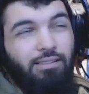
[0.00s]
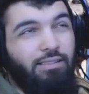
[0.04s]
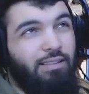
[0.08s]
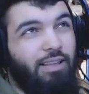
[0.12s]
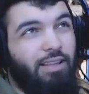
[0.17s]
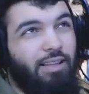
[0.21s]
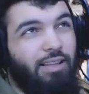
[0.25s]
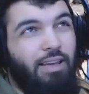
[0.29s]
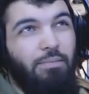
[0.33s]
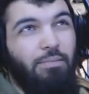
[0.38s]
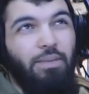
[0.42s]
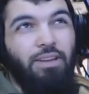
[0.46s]
I
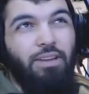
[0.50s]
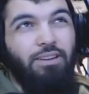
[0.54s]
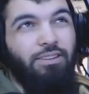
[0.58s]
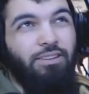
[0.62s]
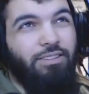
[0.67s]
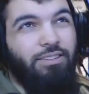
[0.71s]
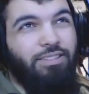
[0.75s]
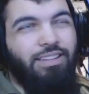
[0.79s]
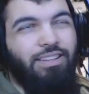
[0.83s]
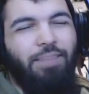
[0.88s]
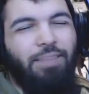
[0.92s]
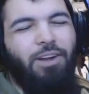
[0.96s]
mean,
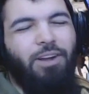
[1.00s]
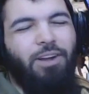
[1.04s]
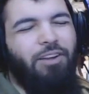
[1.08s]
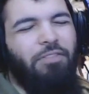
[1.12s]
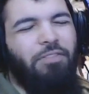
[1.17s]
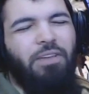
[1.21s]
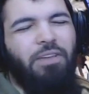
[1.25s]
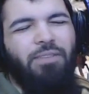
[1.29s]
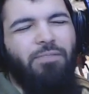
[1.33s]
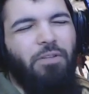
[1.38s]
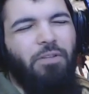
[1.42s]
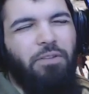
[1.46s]
I'm trying to think
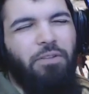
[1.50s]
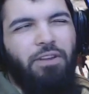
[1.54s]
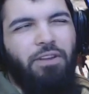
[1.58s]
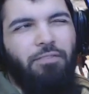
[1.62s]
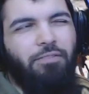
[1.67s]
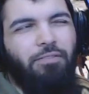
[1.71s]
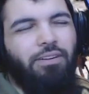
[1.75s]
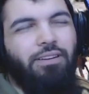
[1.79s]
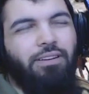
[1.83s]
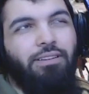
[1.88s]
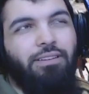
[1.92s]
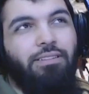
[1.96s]
of all the different
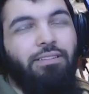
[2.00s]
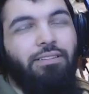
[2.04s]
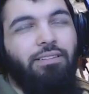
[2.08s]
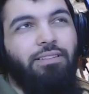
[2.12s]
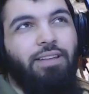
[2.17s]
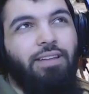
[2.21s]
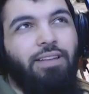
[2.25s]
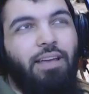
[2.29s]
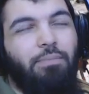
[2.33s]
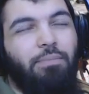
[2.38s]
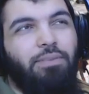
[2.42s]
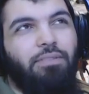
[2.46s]

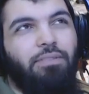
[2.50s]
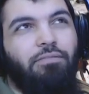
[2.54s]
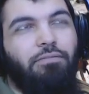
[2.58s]
types of